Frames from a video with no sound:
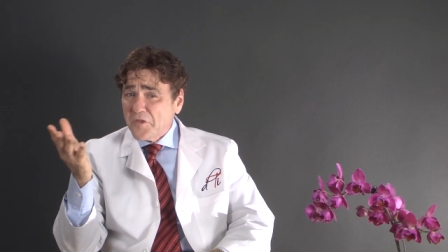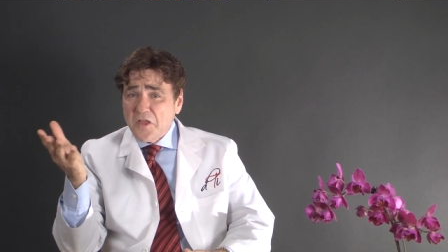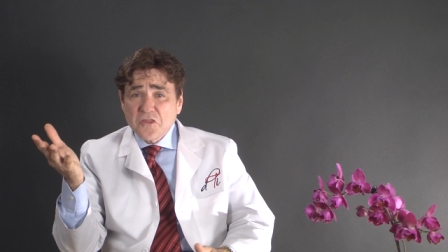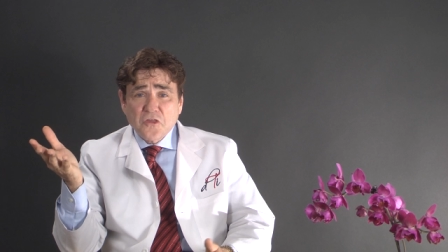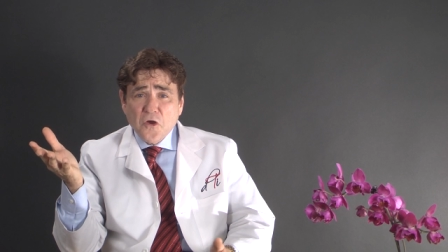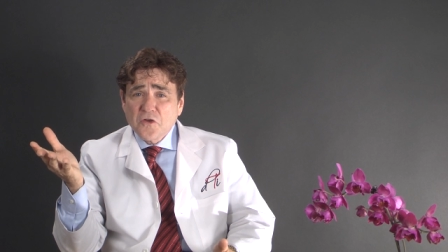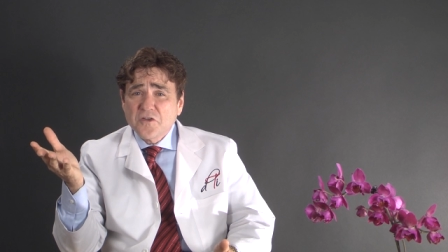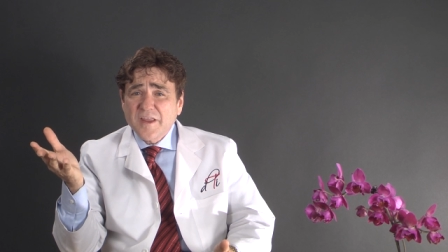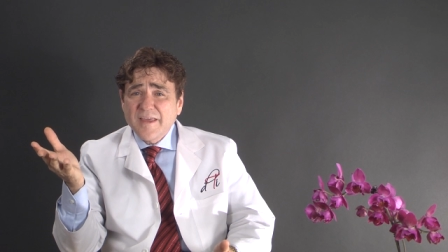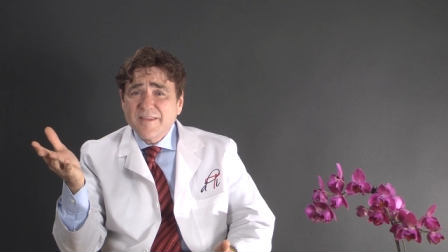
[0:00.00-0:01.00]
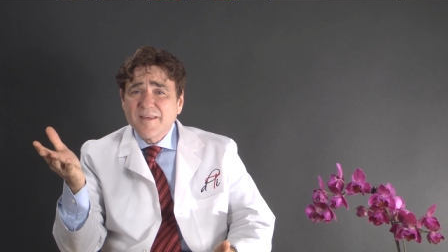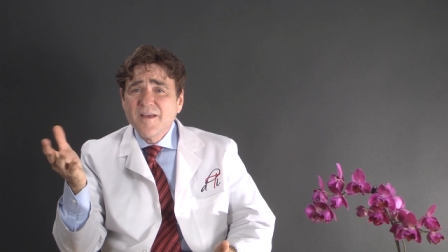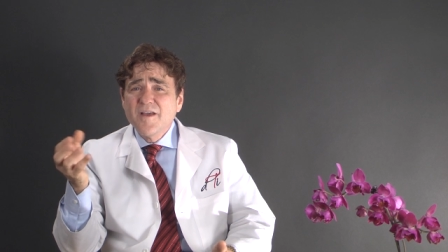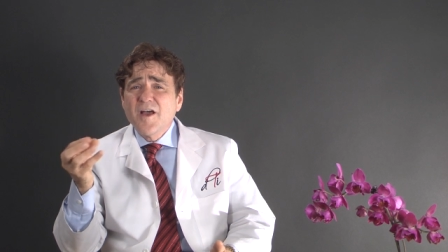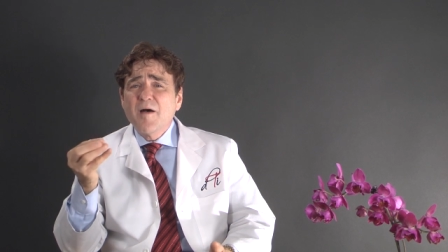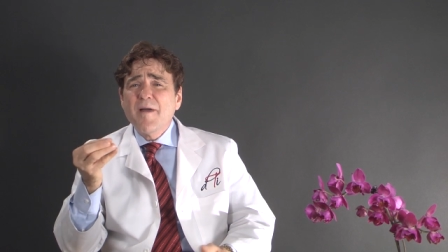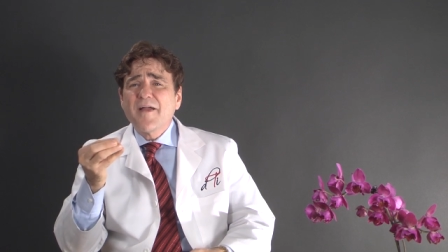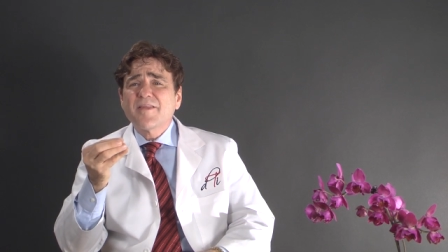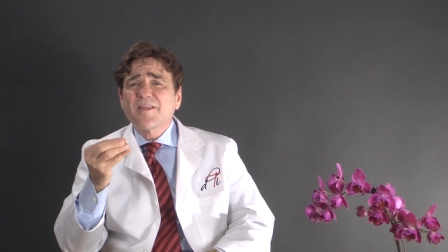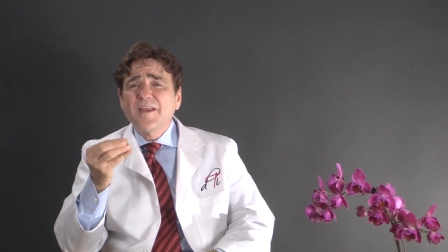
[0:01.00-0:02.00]
uncertainties
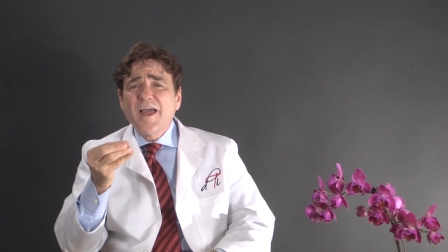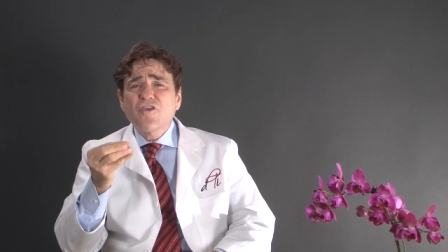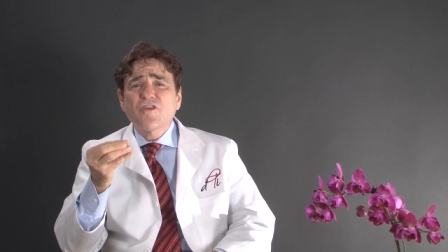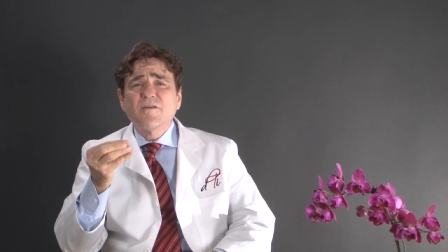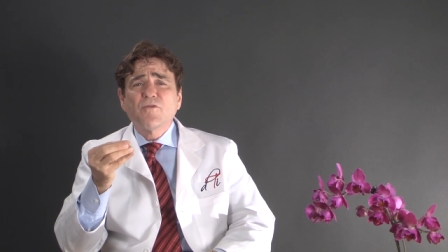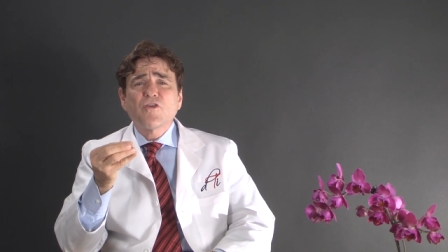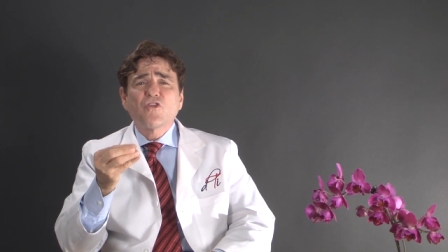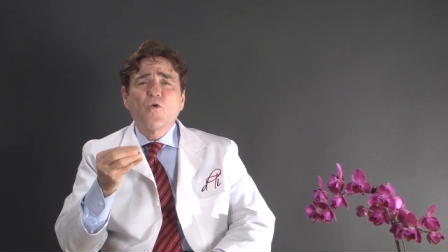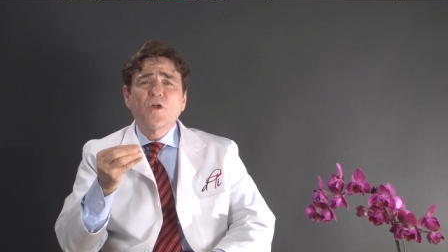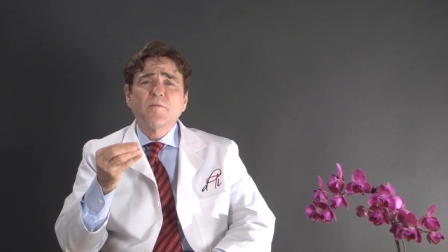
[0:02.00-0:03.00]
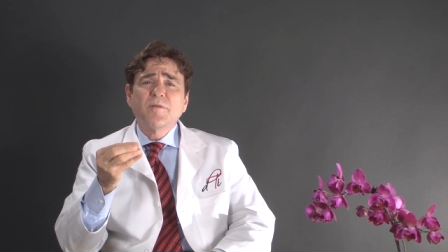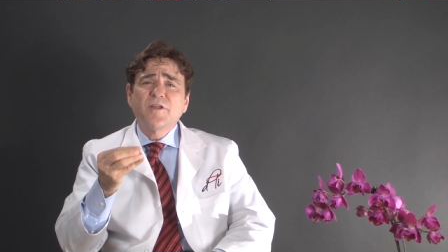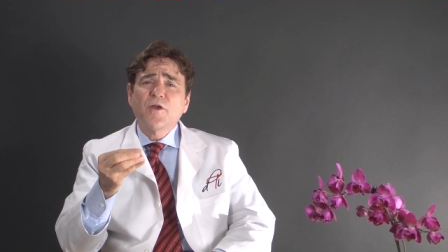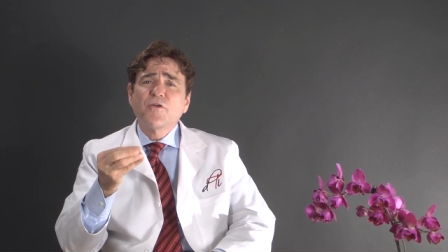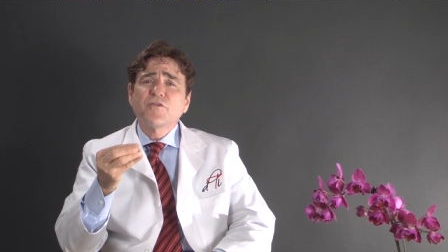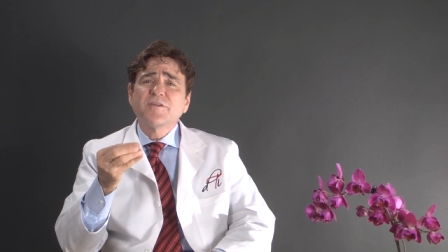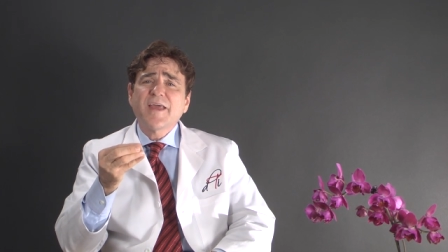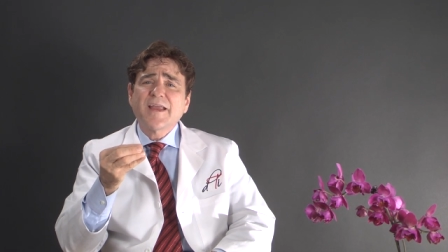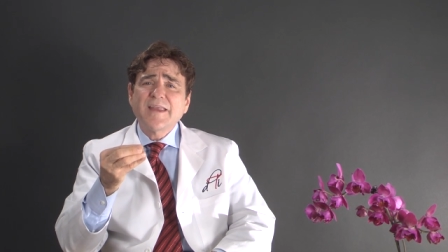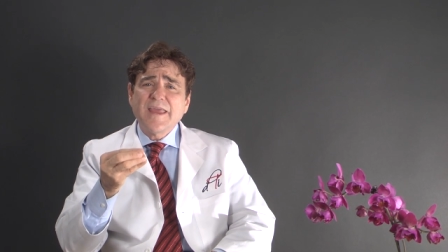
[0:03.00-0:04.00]
about selection of restorative materials and
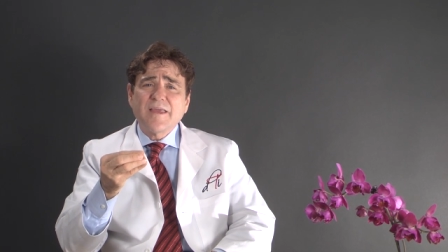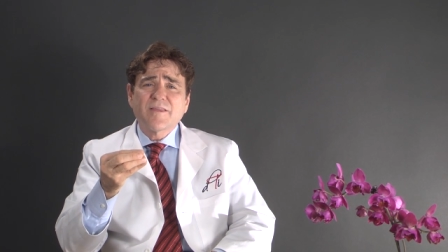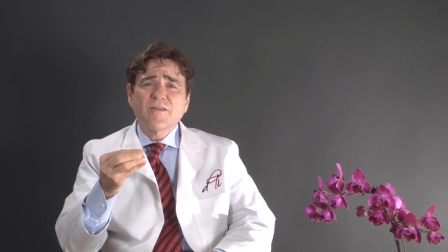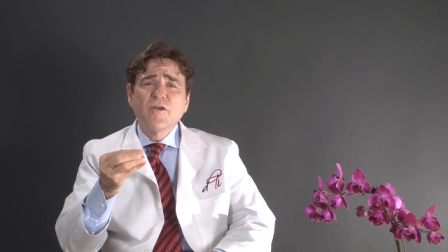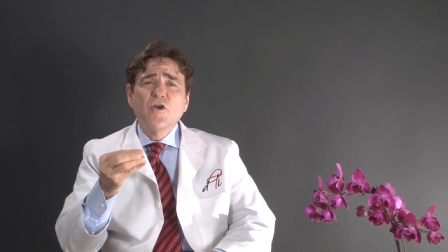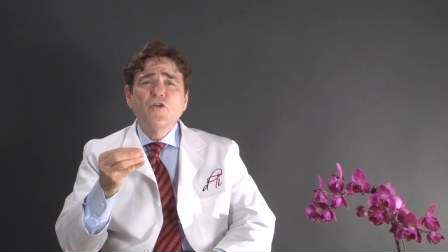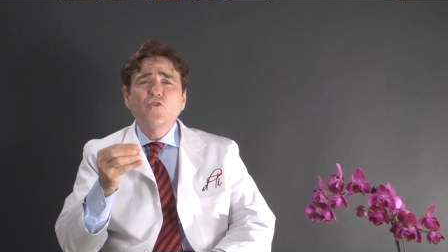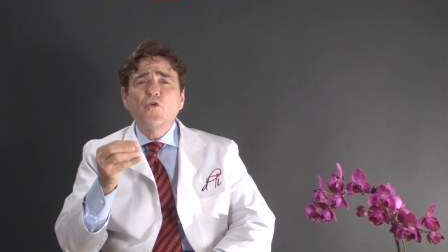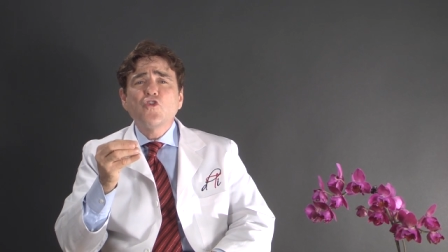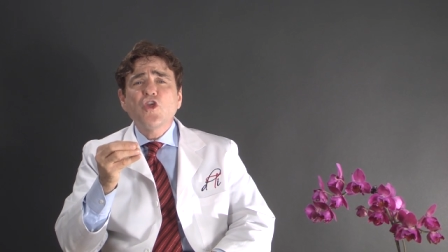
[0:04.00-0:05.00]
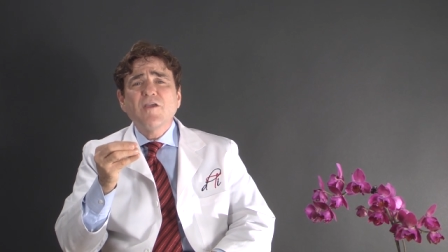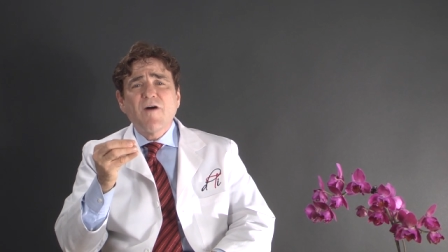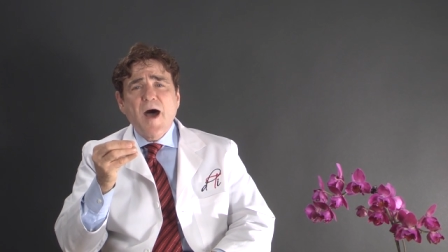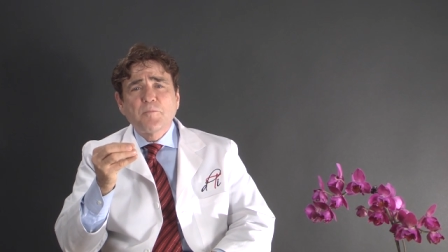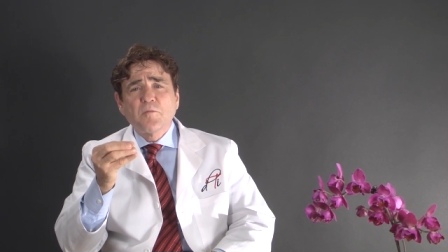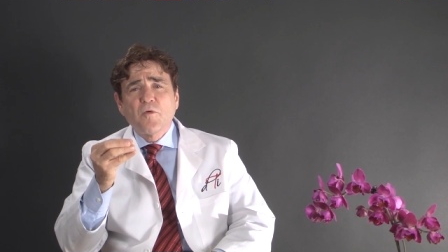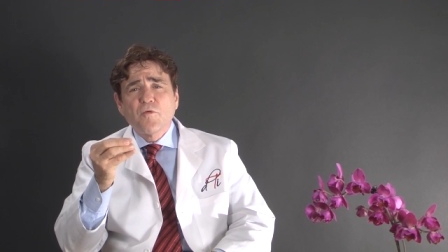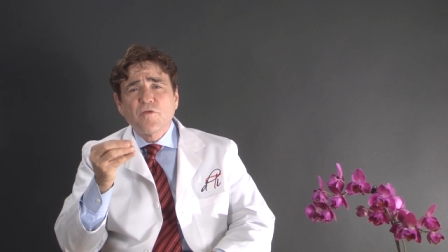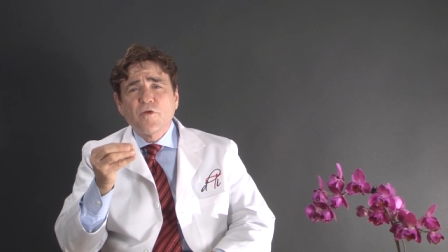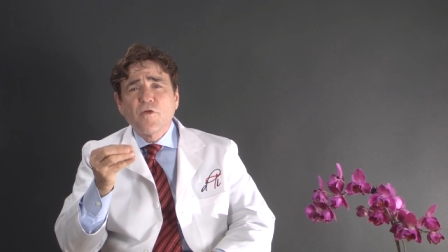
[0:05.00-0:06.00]
techniques to achieve optimal
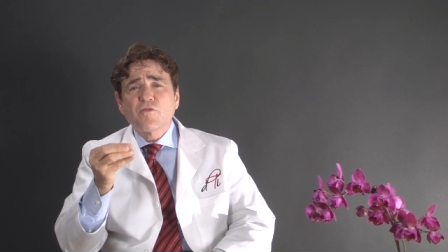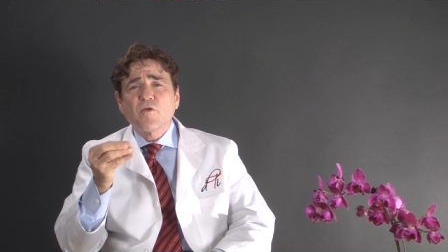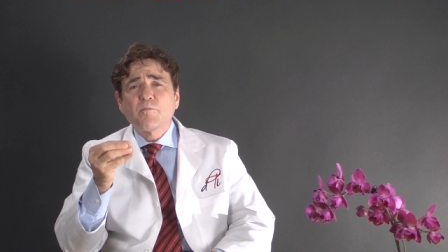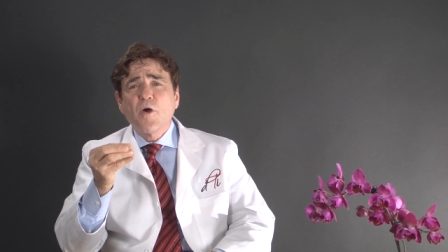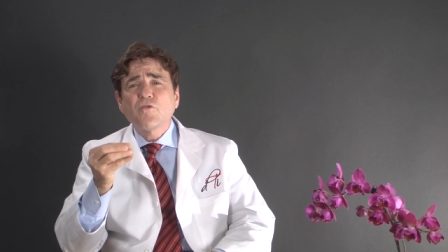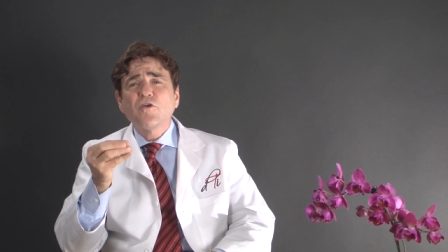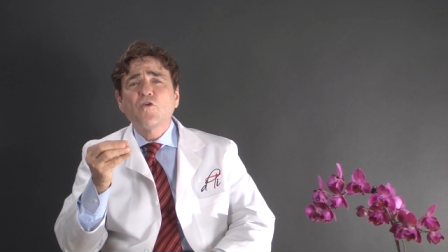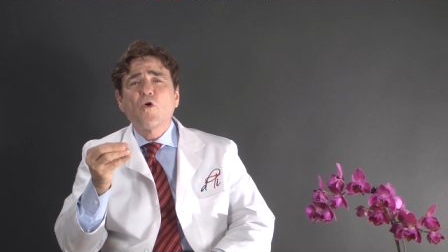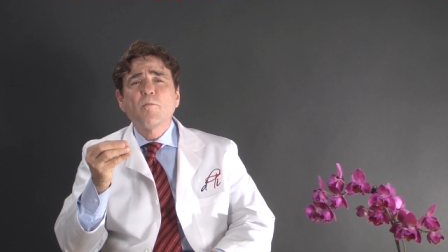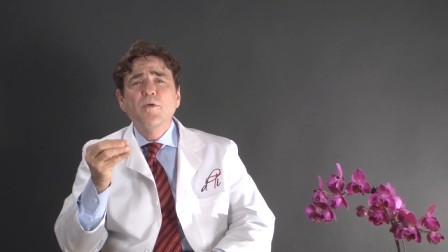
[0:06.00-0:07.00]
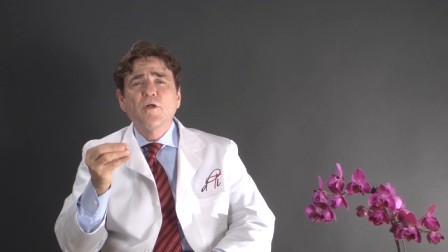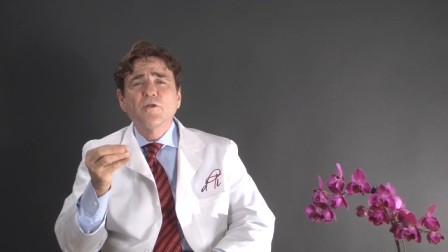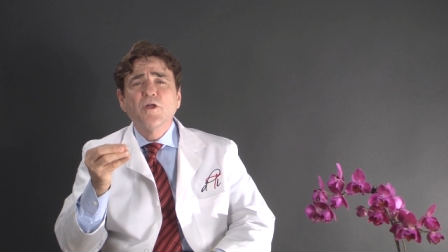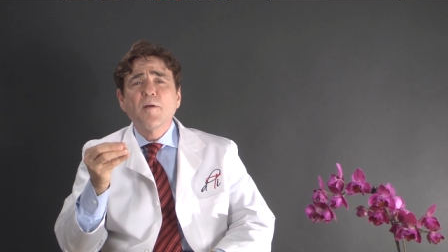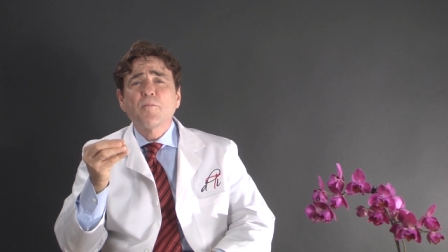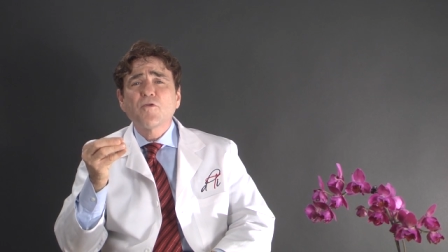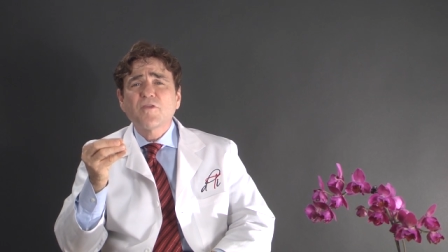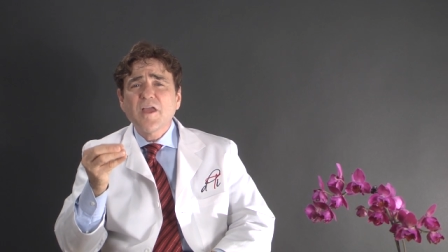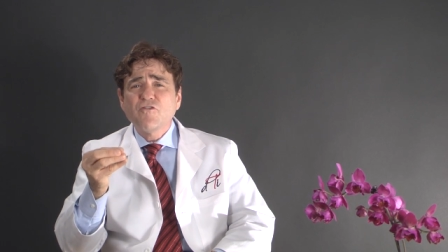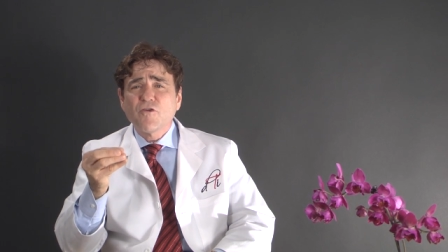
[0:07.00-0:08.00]
results for posting core build-up
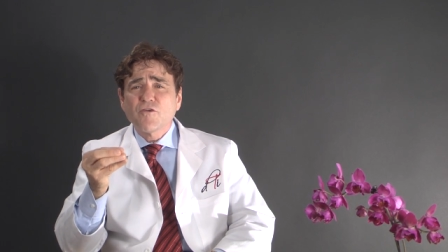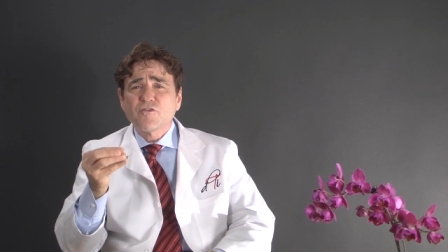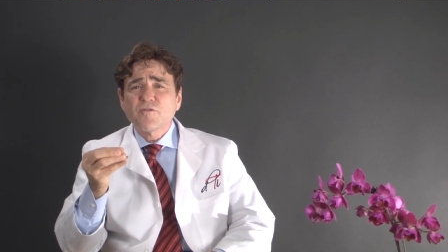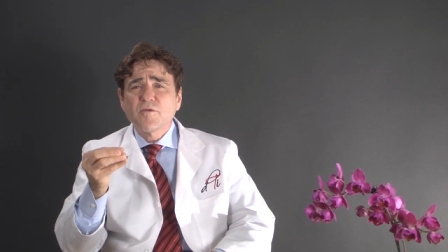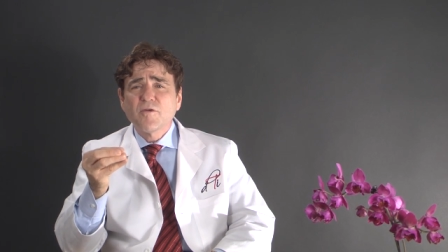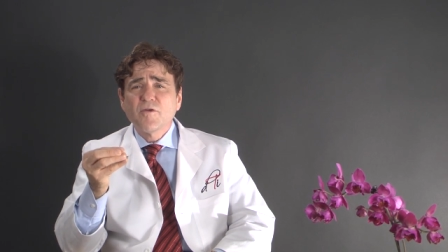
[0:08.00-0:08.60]
procedures.